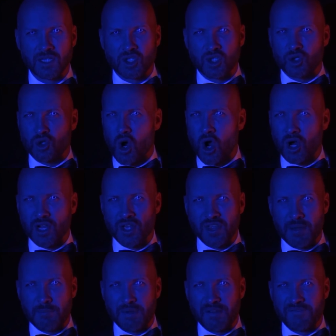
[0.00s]
stronger
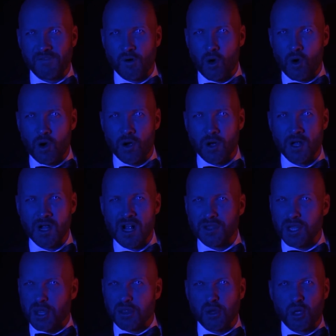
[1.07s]
than before.
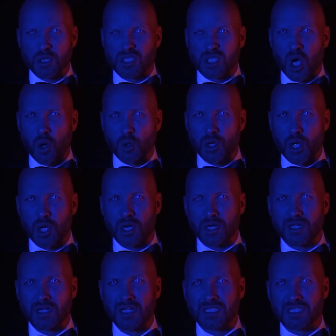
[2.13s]
The thought told
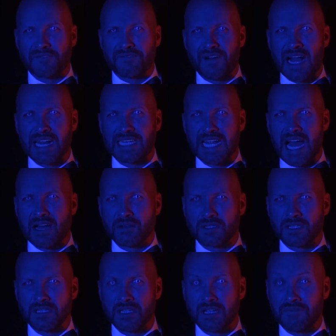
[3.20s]
her to find
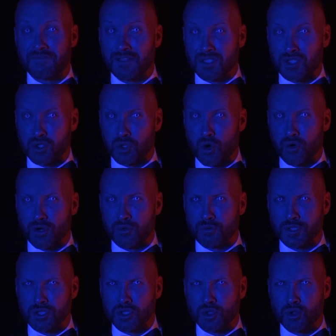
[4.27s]
out if the story
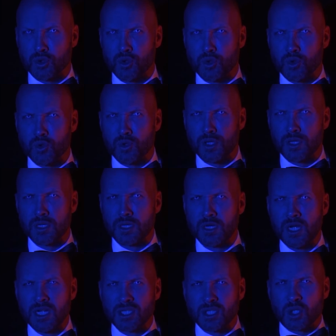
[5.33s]
was true,
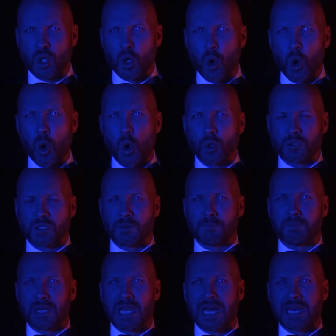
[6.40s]
to call to
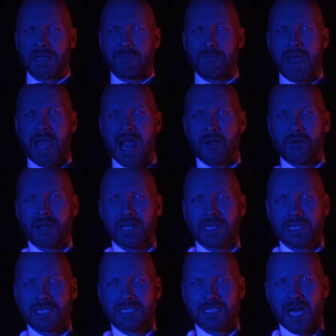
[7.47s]
Bloody Mary
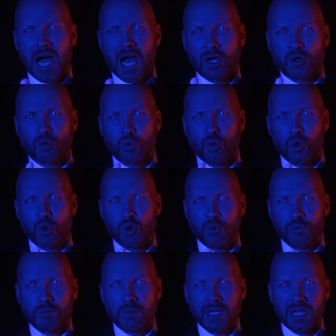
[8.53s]
in a dark
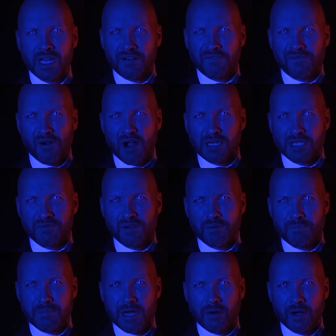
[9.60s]
room in front of
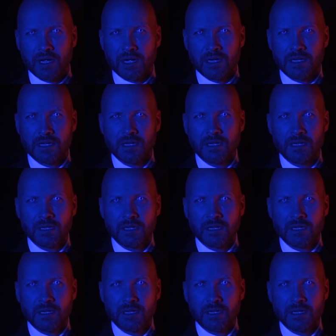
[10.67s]
a mirror,